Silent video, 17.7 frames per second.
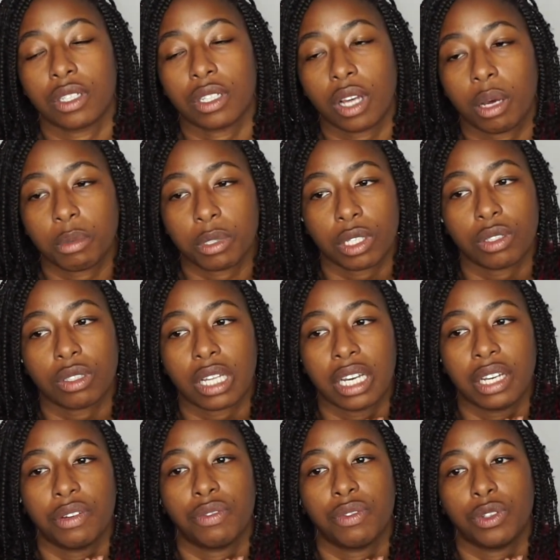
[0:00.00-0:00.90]
I'm so
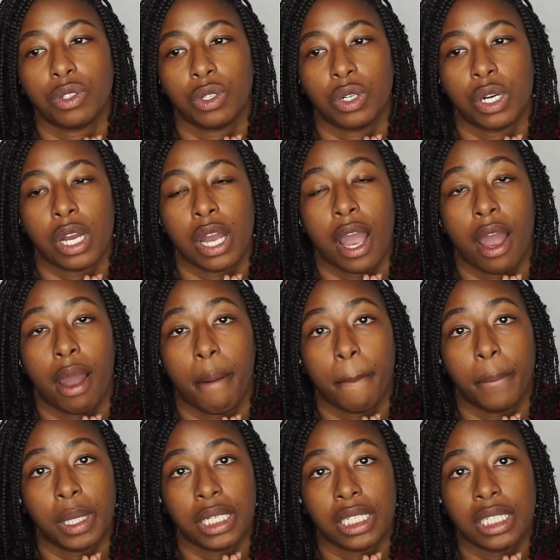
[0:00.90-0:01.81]
thankful.
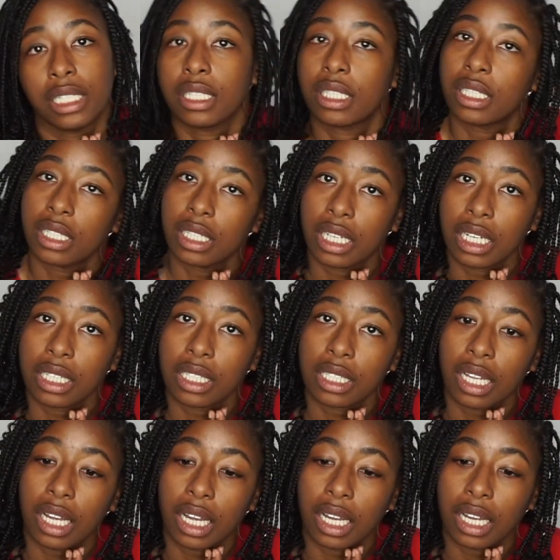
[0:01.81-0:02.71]
But until next
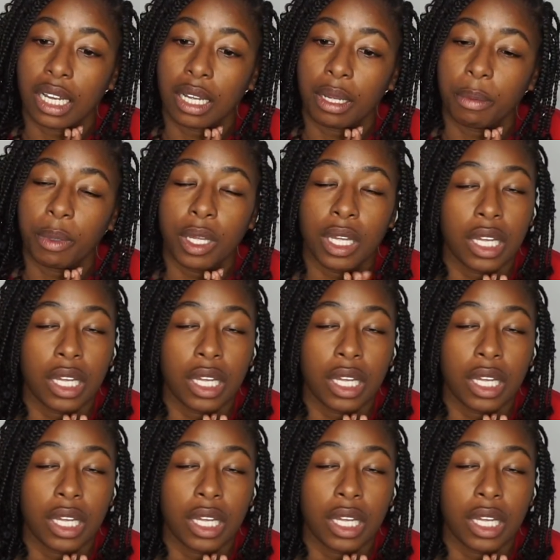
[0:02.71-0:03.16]
time,